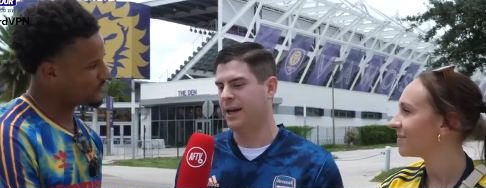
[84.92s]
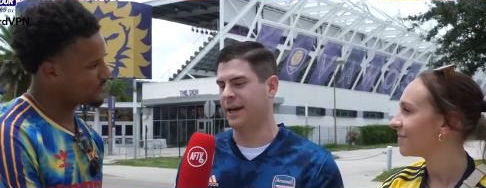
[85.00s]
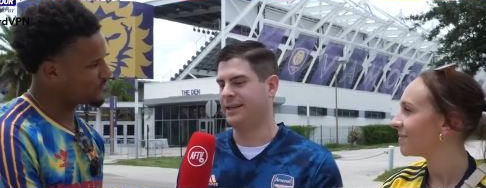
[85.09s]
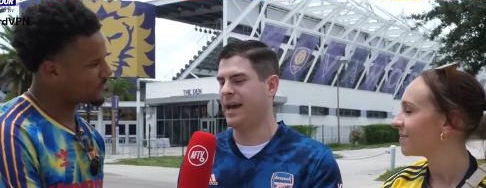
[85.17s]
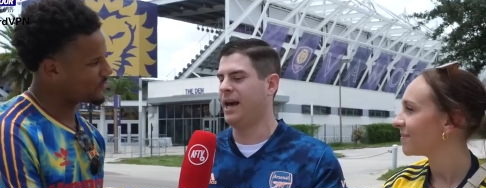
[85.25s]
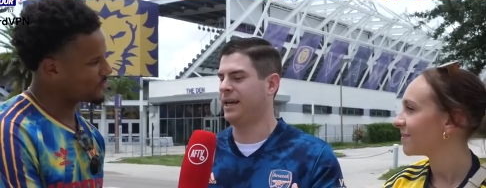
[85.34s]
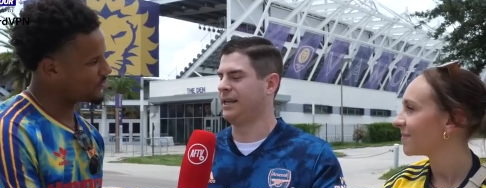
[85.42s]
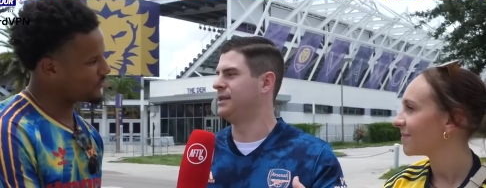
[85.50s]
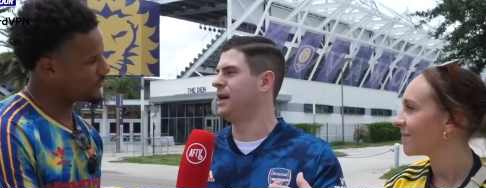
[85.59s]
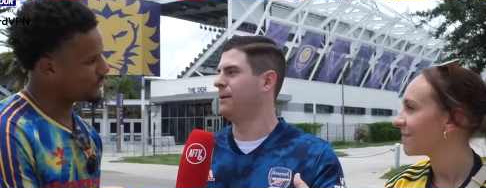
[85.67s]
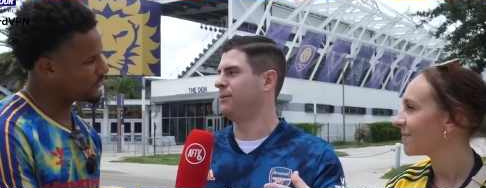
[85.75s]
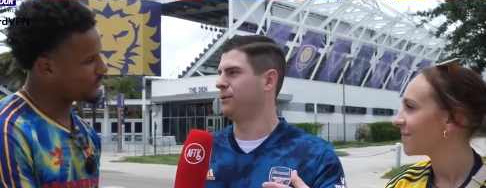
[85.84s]
Speaker 1: it's adding
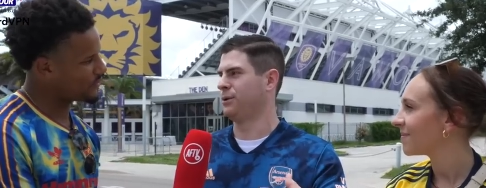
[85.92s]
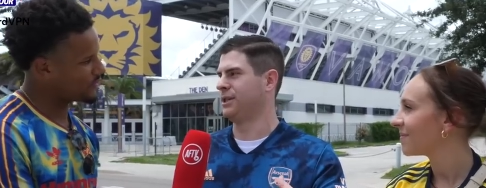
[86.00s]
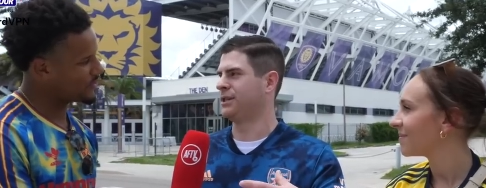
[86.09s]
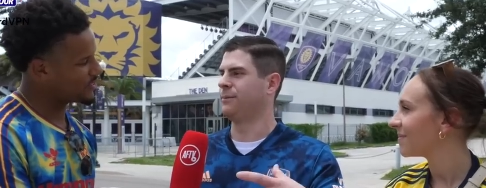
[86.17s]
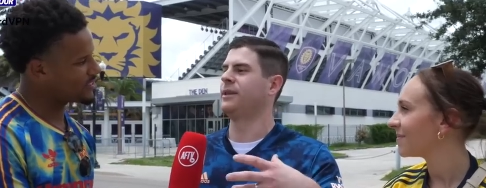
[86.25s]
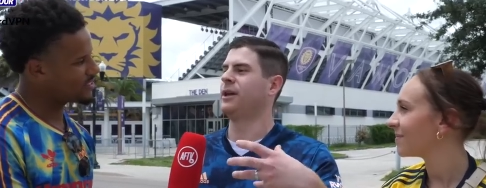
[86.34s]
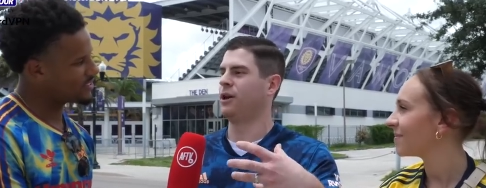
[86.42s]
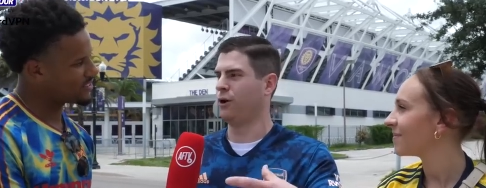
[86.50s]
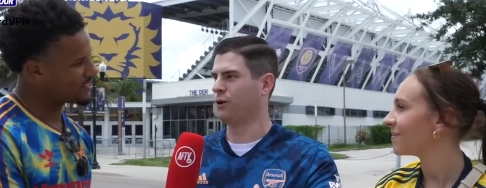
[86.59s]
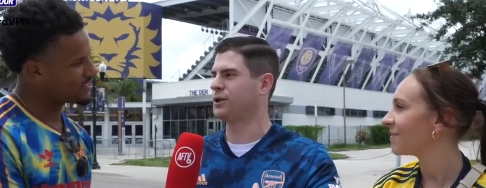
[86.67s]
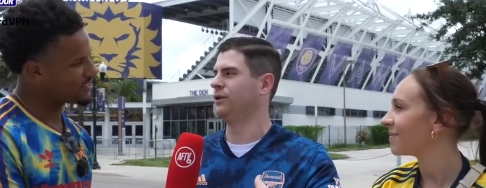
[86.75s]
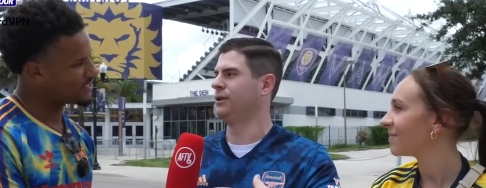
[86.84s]
depth, which is something that
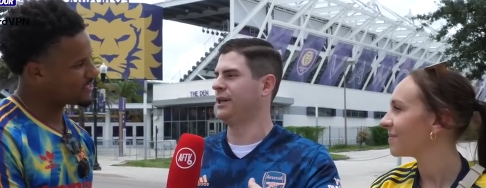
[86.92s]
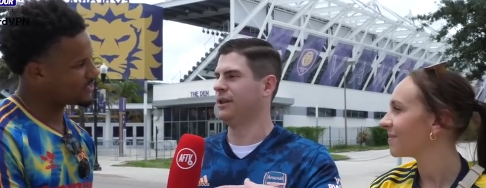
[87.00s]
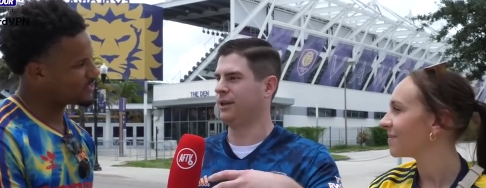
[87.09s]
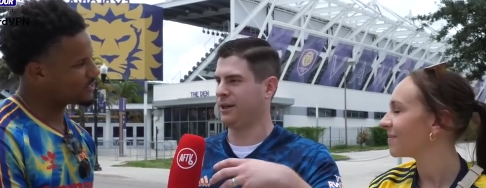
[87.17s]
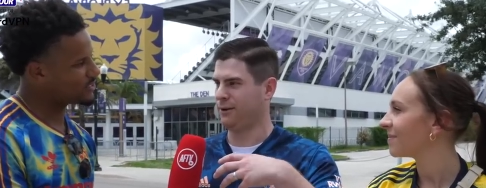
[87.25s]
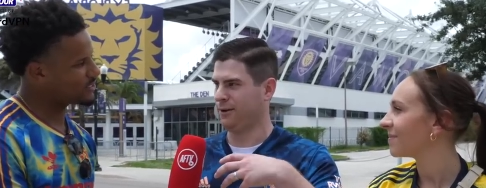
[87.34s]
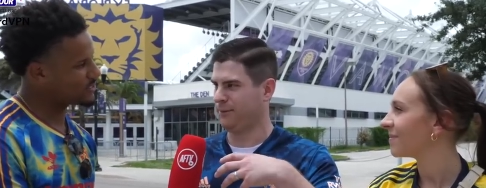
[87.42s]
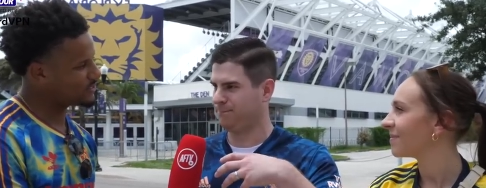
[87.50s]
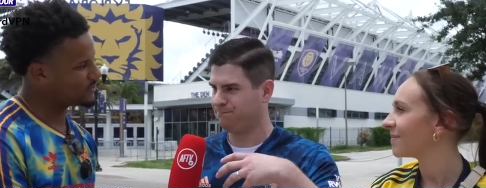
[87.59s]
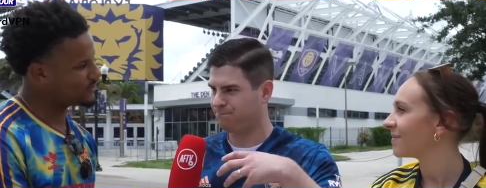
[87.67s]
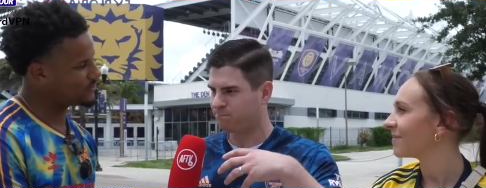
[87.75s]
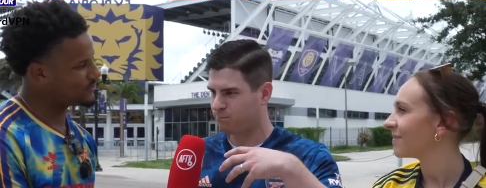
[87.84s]
Arsenal need. Like they're,
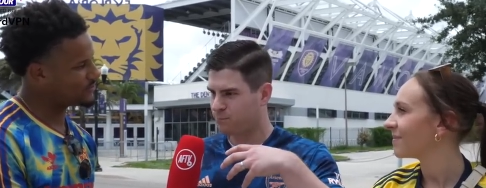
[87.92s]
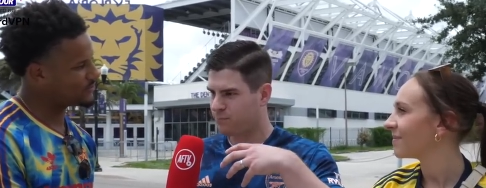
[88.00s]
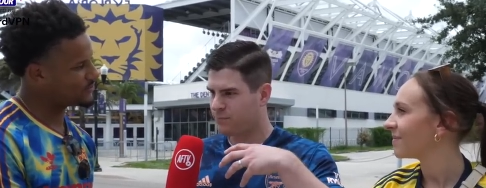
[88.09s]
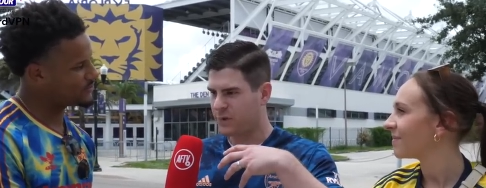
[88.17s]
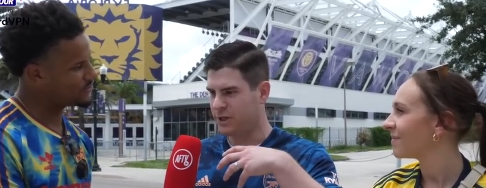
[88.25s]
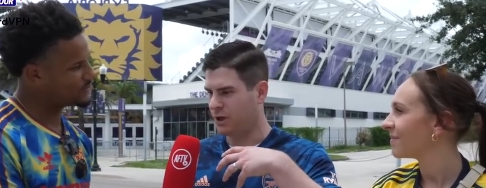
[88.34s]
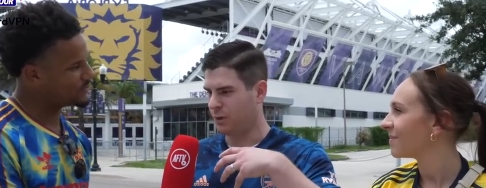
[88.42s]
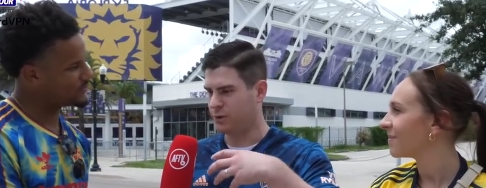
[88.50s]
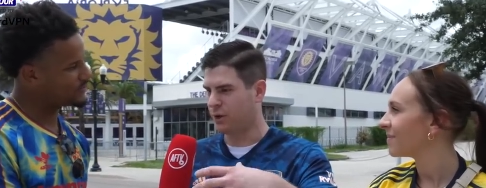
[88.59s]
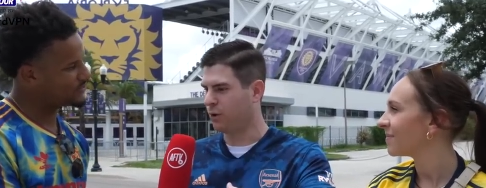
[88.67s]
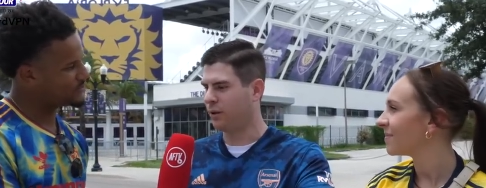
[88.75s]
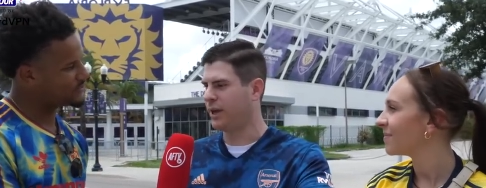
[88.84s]
you know,
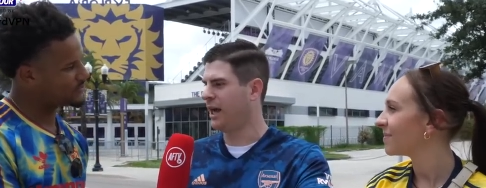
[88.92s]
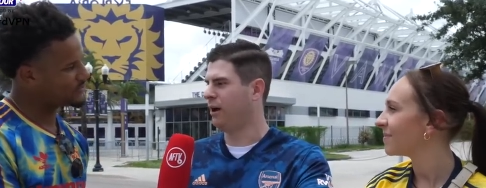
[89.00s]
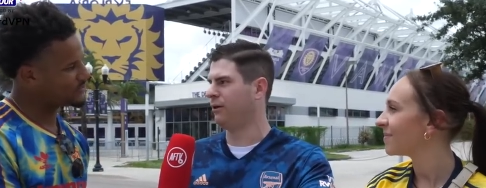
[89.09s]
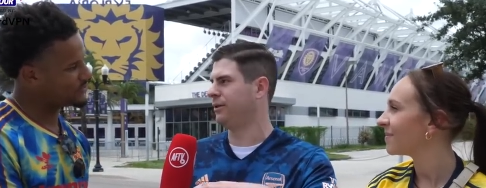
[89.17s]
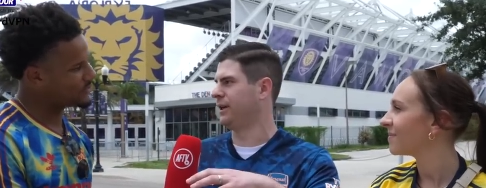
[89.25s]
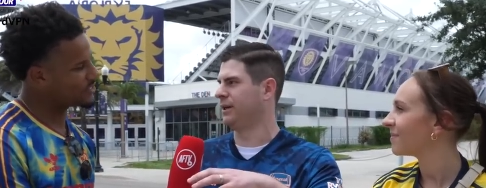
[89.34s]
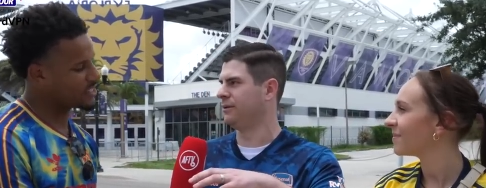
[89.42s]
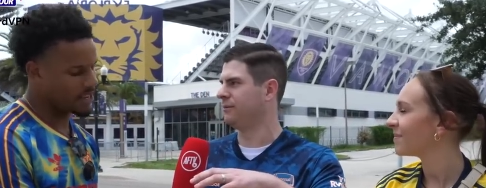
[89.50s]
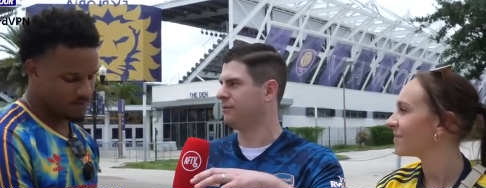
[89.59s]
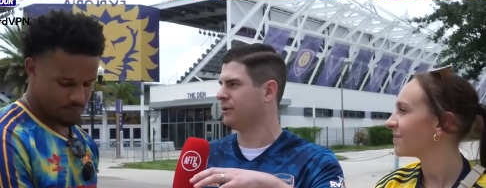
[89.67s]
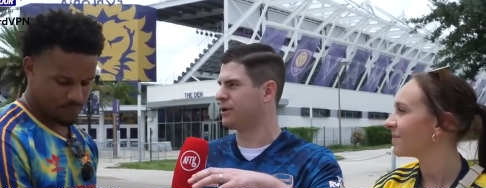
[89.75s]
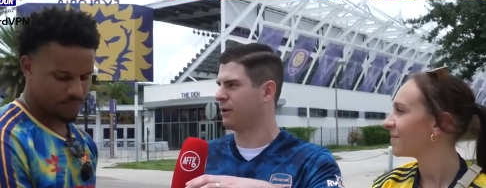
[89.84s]
totally healthy.
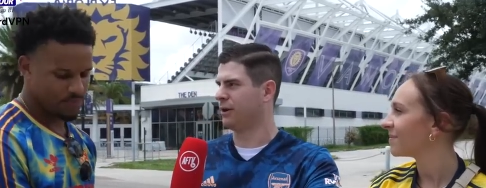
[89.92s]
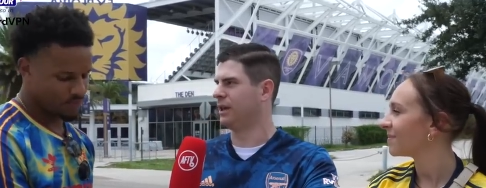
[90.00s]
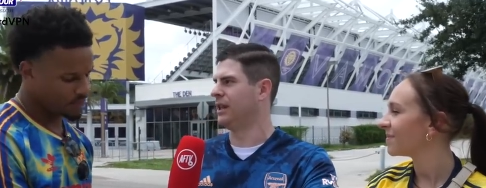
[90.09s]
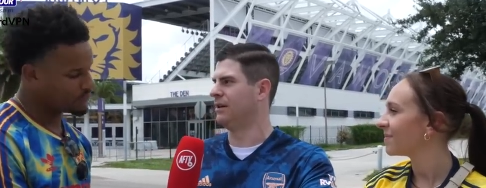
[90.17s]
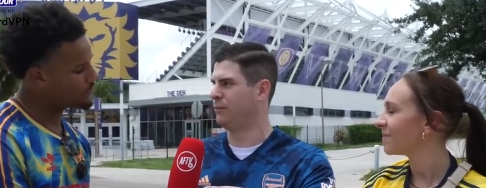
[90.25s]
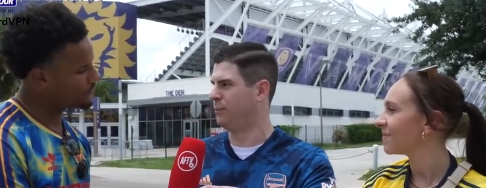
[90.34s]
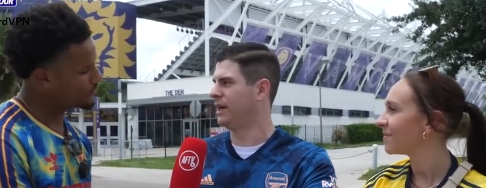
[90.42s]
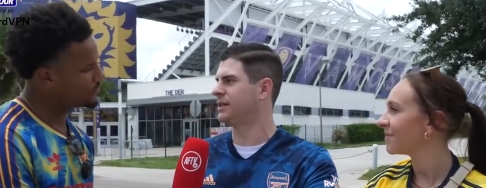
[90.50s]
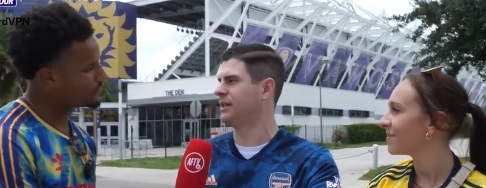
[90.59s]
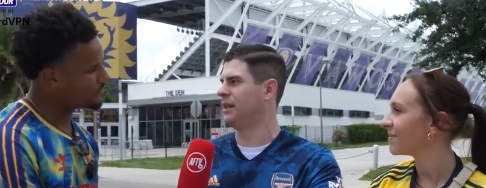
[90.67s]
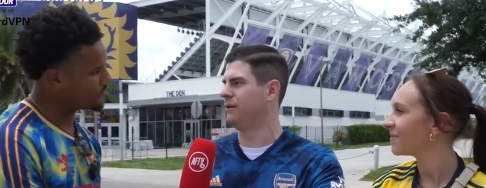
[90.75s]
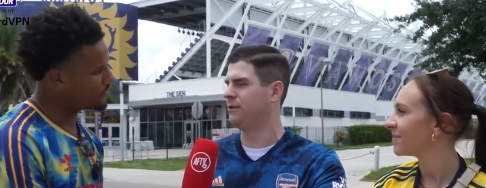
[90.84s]
Yep. Starting 11,
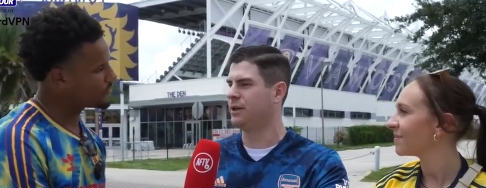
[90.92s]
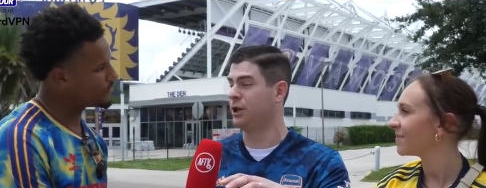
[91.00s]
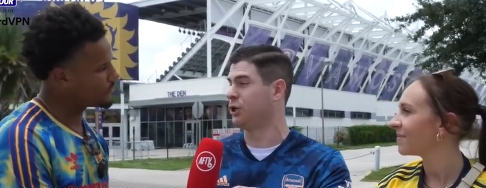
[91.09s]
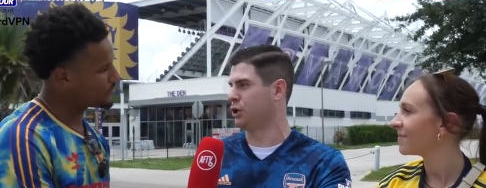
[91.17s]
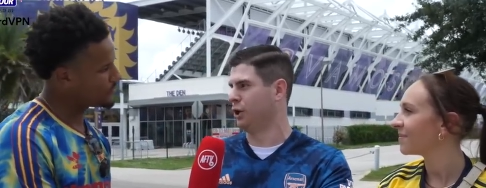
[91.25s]
best 11 is